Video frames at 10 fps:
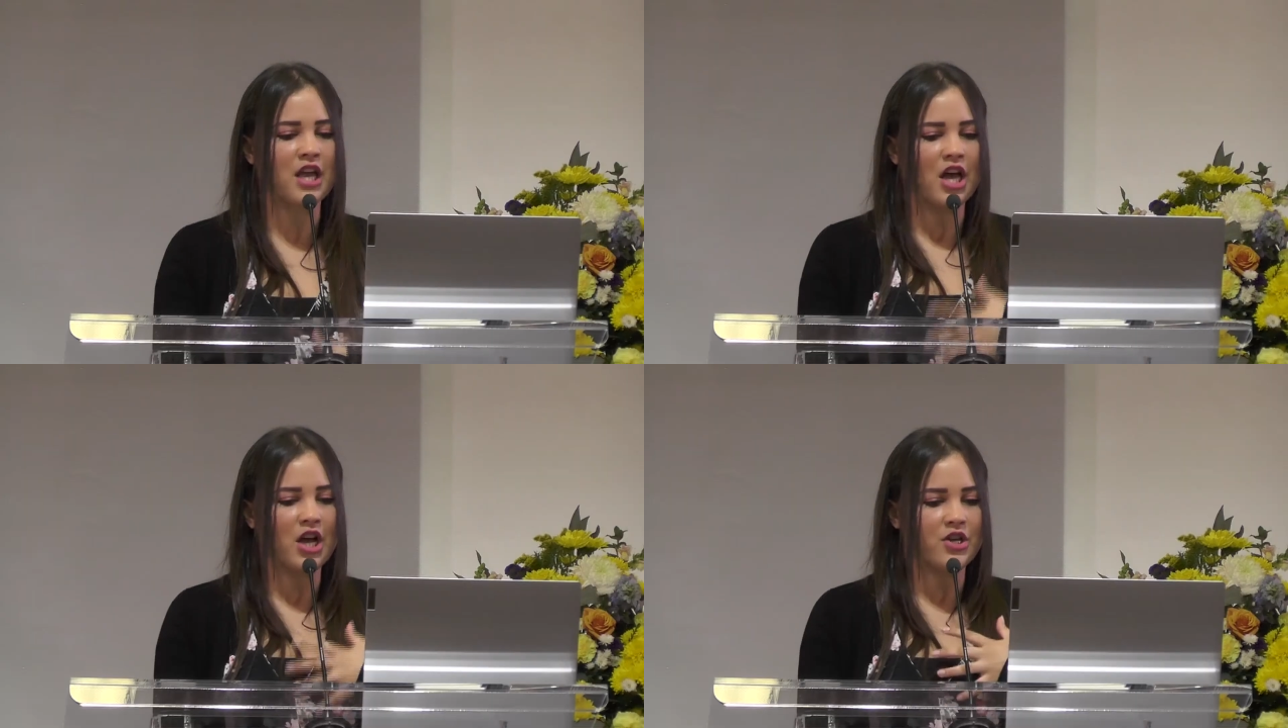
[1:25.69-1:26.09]

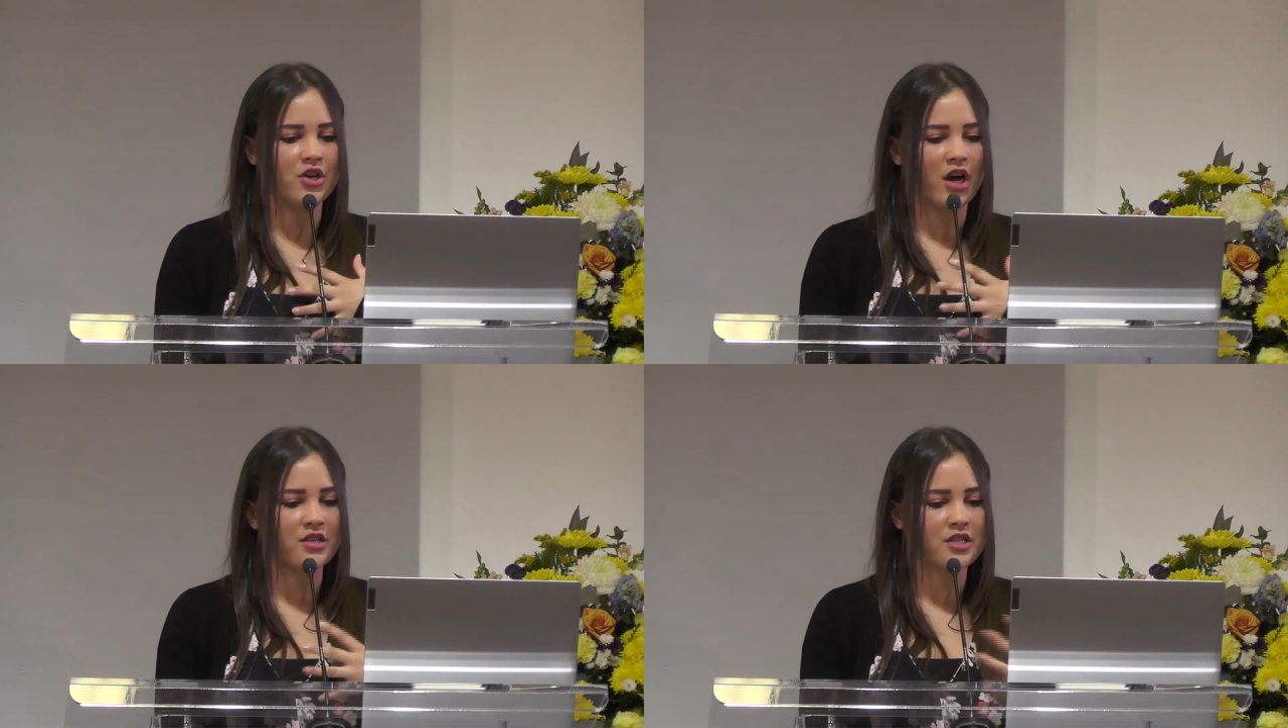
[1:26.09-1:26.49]

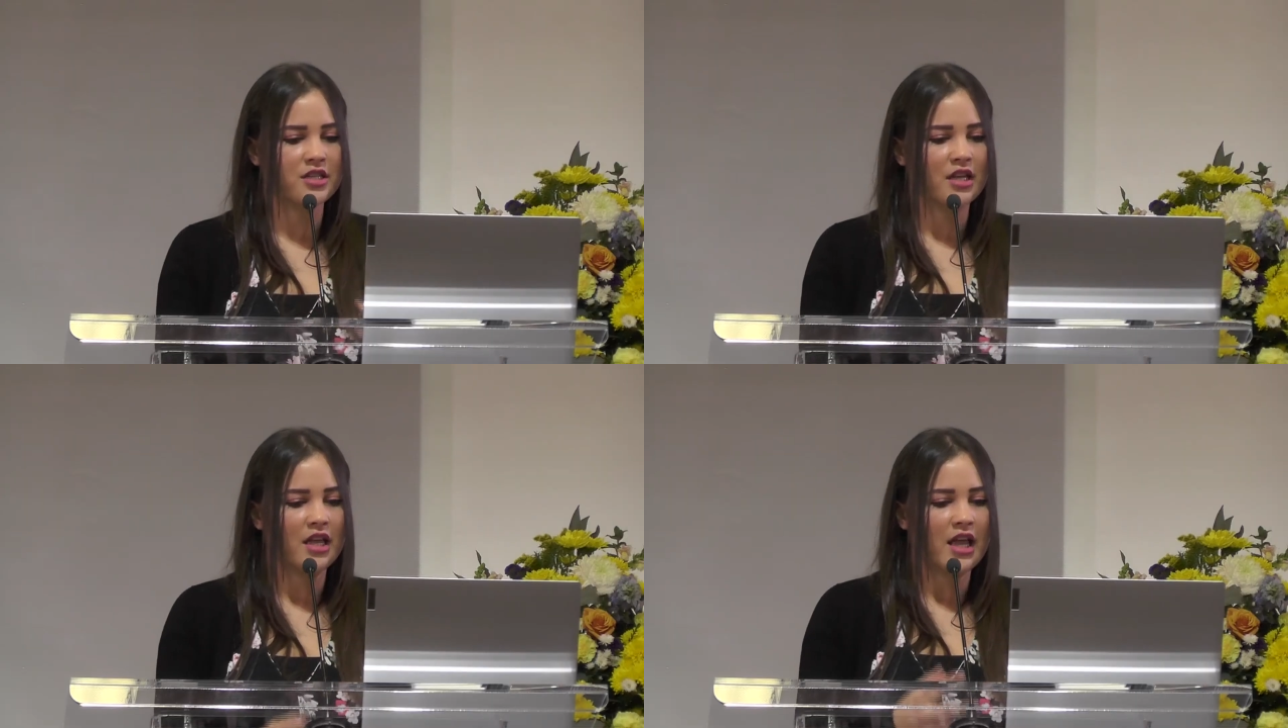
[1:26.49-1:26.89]
not
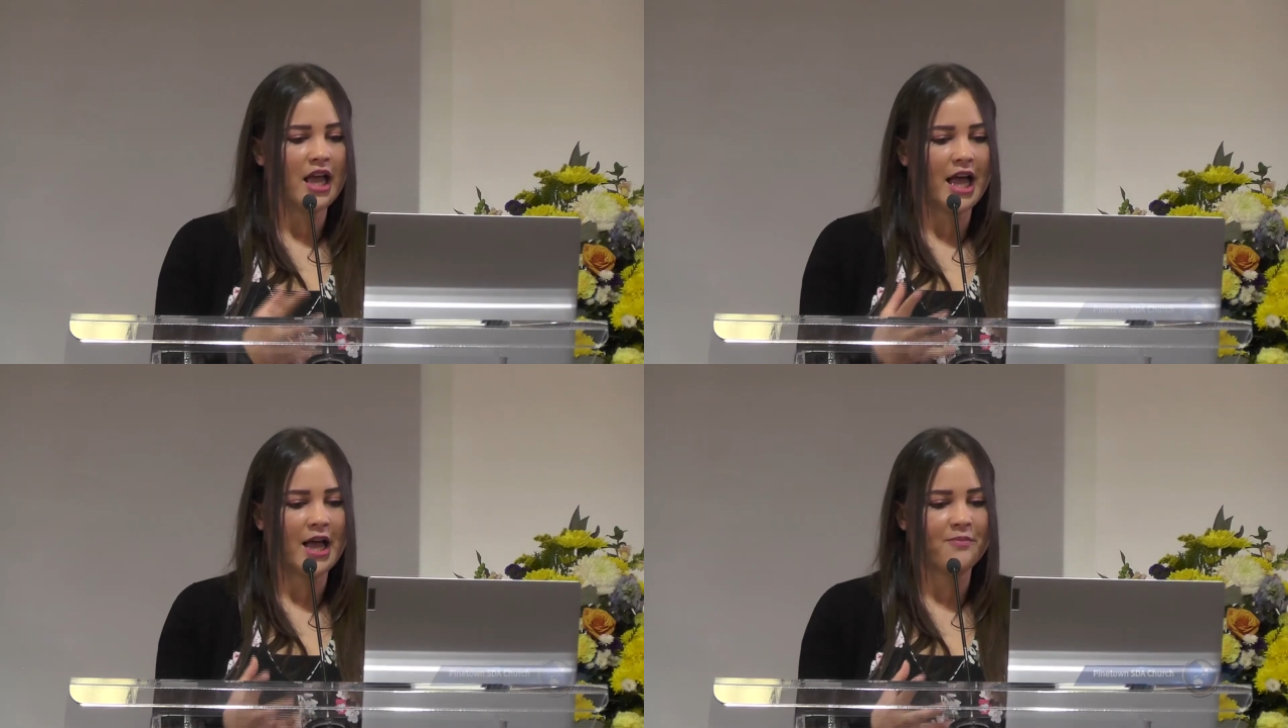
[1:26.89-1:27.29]

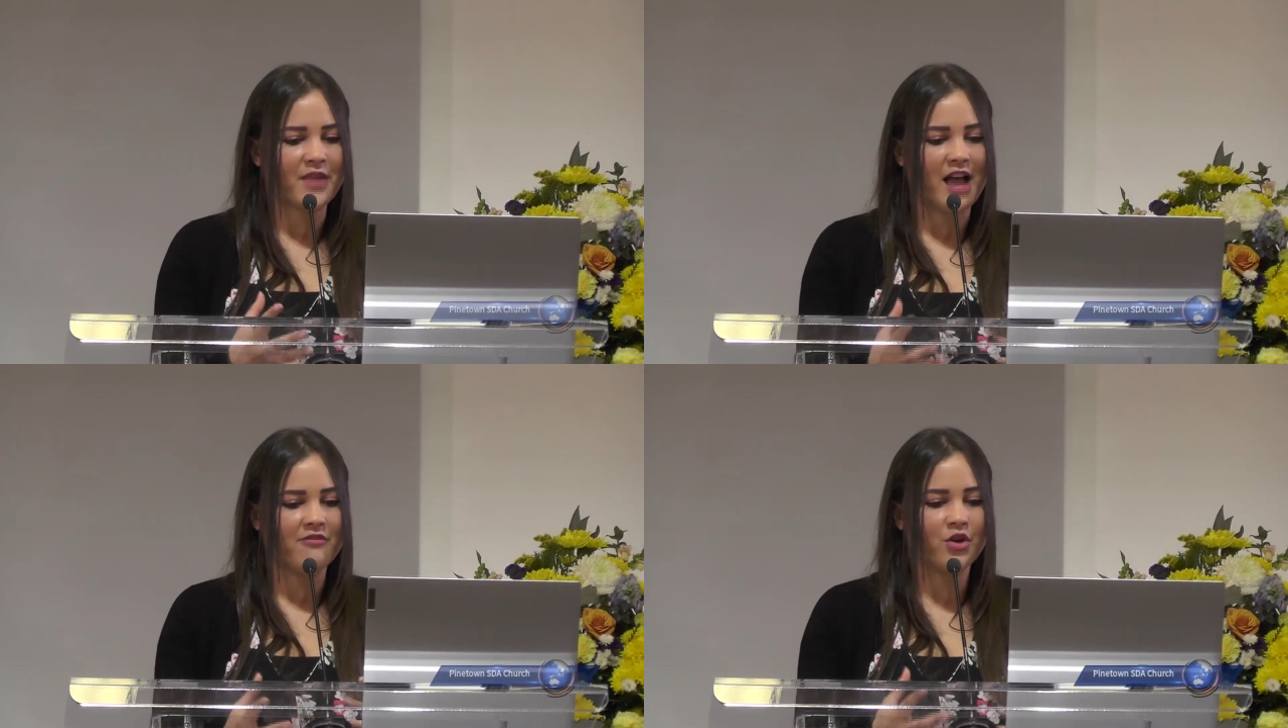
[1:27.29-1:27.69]

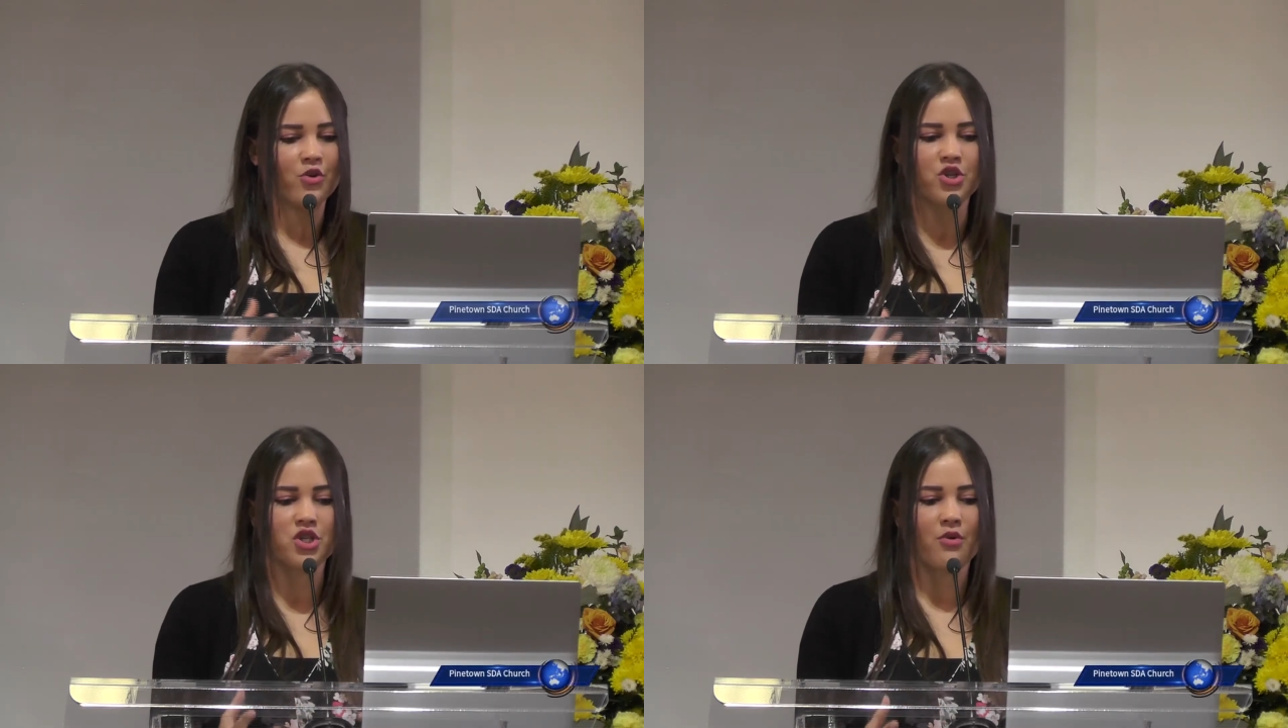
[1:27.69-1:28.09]
having or
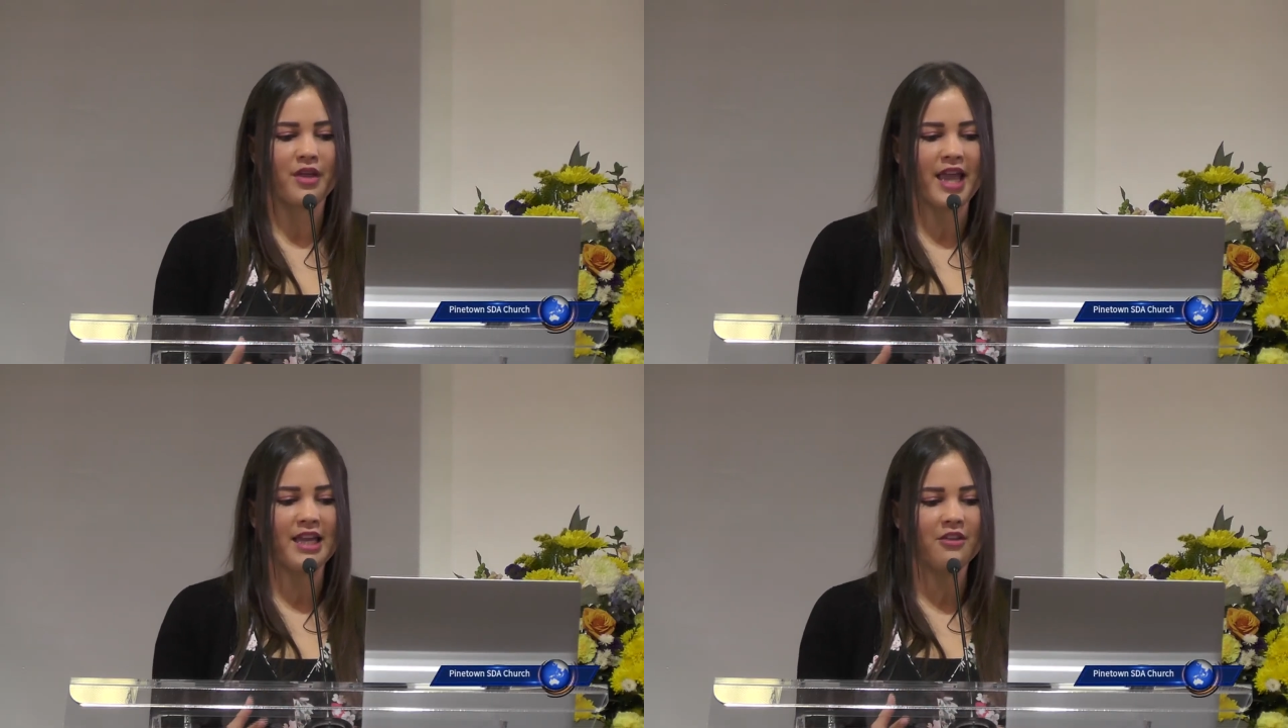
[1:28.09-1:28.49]
showing
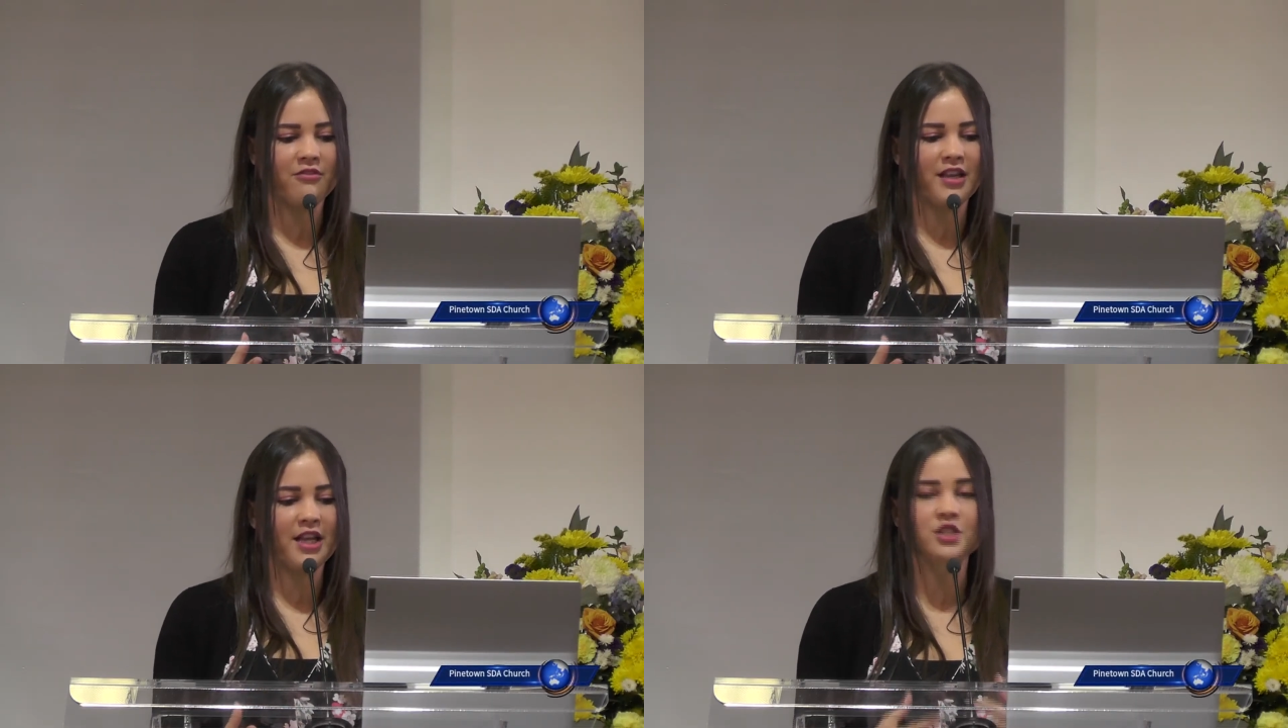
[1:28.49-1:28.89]
any
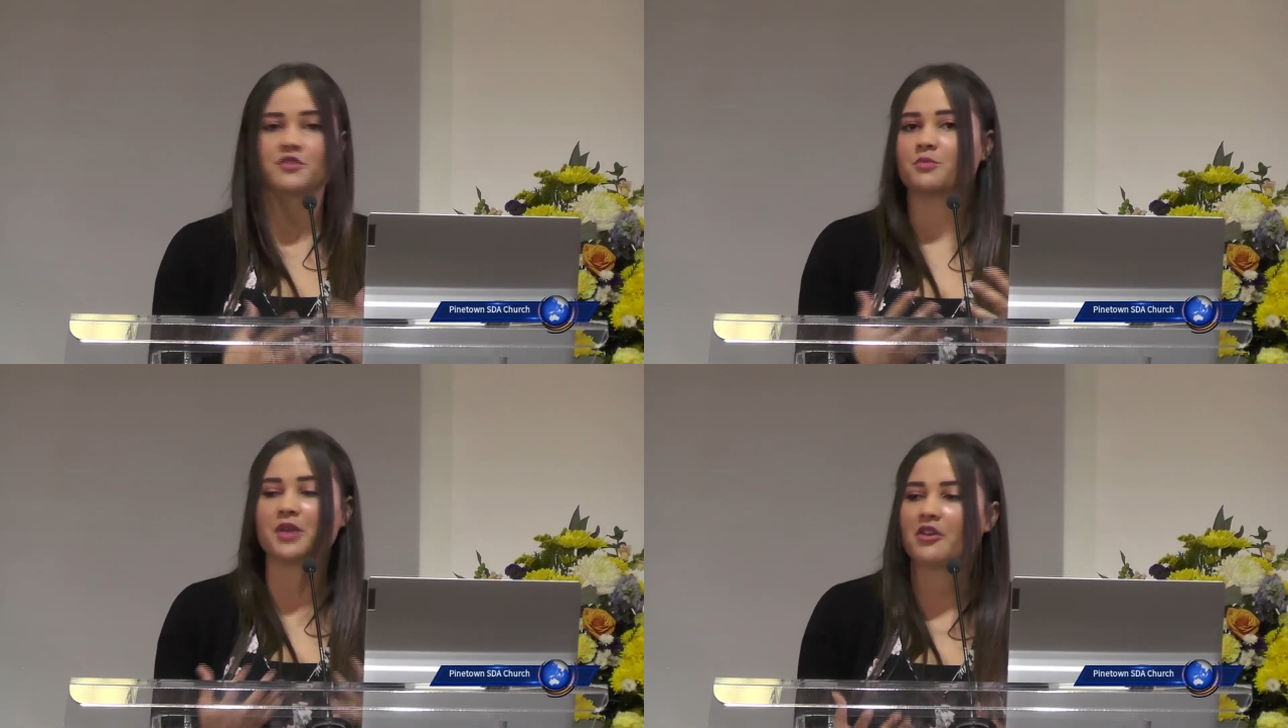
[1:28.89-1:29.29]
feelings of
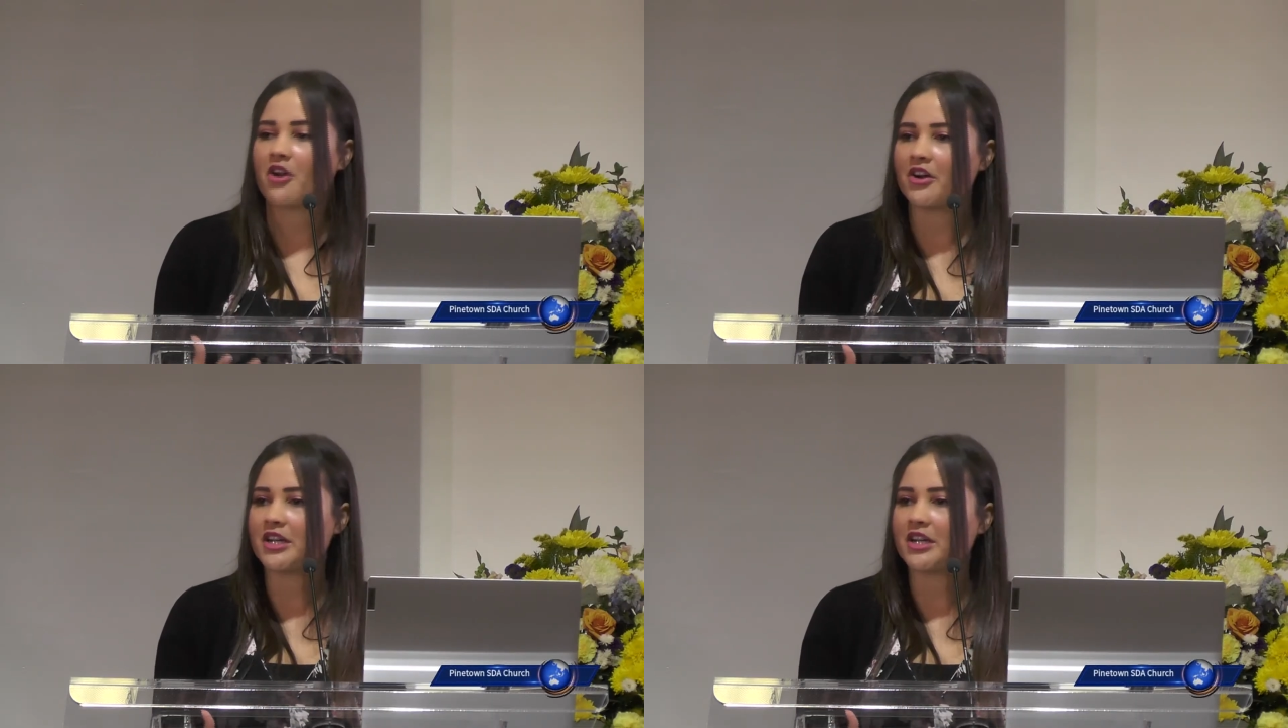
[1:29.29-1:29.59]
superiority,